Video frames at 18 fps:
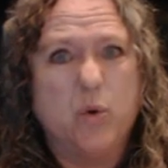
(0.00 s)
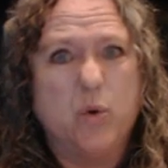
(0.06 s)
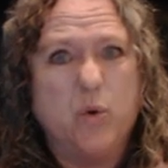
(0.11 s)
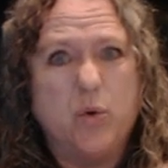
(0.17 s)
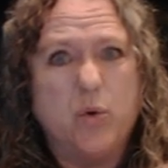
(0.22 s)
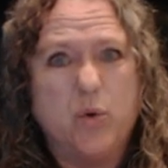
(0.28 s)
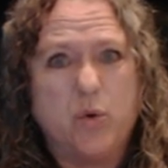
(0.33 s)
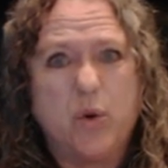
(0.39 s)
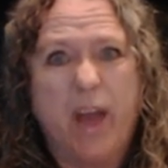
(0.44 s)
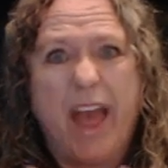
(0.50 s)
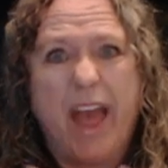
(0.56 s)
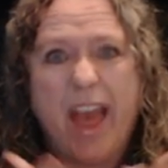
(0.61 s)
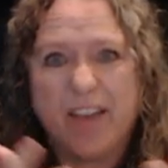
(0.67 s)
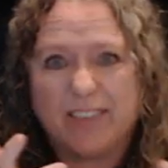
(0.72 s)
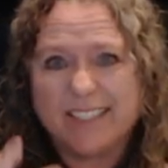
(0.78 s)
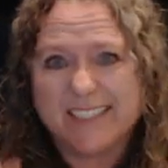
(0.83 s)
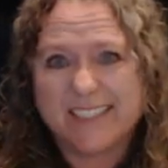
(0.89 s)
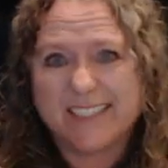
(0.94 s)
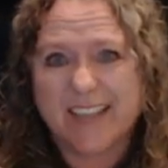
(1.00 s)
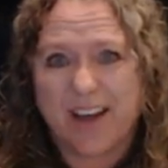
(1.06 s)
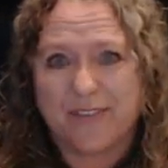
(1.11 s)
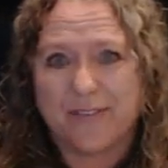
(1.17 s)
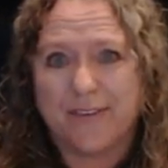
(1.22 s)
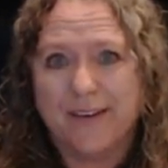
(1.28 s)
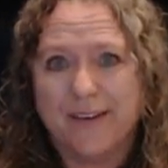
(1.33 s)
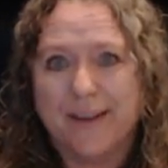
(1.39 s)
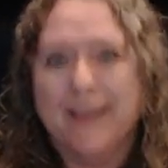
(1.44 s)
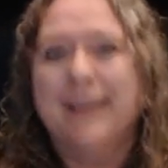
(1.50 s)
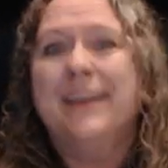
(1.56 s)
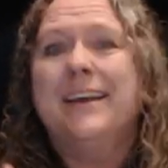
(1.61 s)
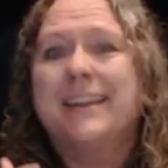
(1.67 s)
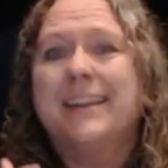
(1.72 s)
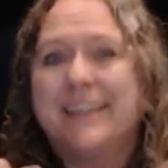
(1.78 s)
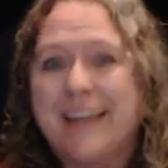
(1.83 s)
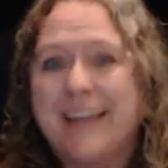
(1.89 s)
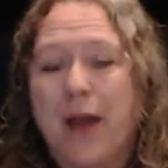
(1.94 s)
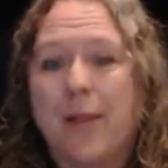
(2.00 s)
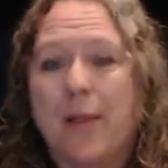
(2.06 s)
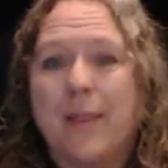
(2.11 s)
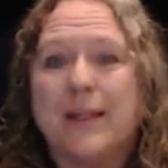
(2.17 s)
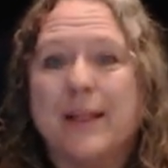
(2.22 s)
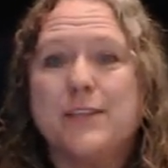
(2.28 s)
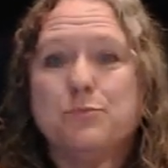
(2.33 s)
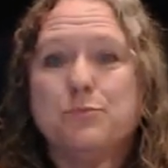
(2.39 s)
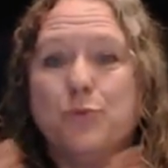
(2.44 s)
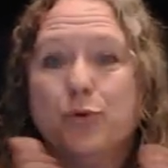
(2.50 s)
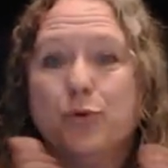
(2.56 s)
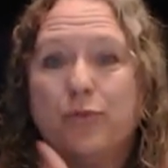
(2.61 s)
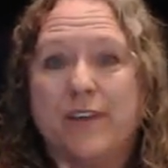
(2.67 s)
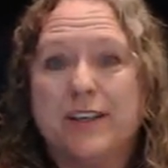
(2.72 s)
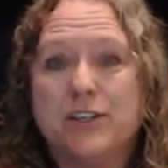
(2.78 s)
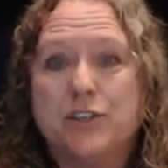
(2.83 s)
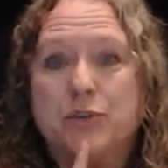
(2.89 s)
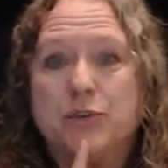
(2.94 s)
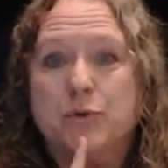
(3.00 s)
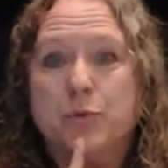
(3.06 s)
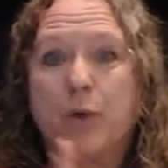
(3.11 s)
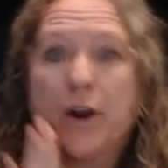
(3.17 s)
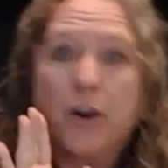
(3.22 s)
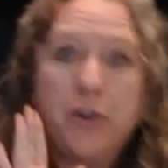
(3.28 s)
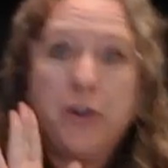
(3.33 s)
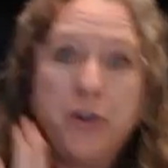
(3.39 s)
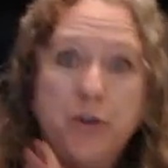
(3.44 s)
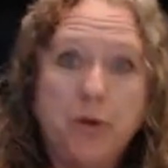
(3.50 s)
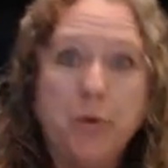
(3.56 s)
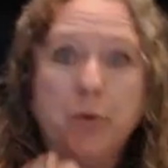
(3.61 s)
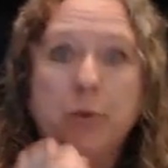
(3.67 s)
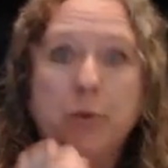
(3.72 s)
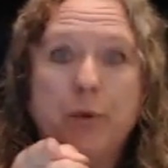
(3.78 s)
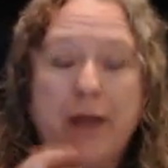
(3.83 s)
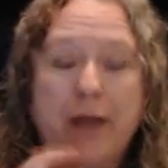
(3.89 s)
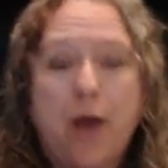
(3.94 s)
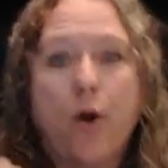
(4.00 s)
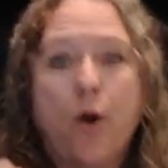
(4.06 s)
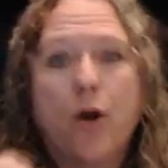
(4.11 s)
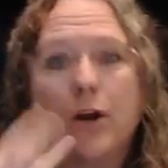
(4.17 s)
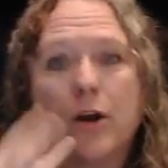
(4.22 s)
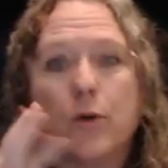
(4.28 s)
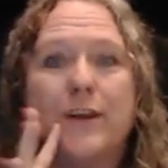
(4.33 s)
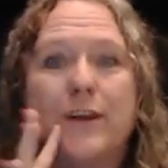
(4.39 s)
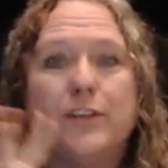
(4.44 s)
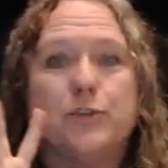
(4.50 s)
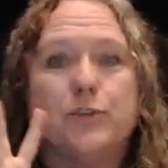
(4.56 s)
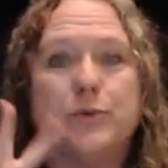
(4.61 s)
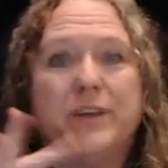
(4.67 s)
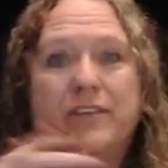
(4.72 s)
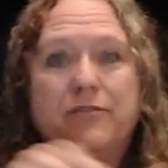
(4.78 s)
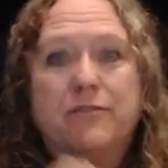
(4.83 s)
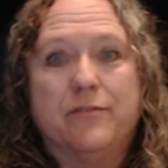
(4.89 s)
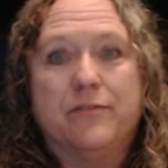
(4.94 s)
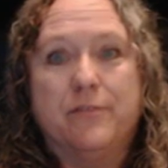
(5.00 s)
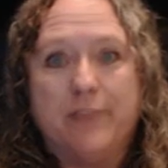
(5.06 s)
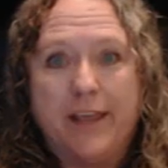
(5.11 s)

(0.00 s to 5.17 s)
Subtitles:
Ooh, heavy stuff. Now let's move it to where you now are going to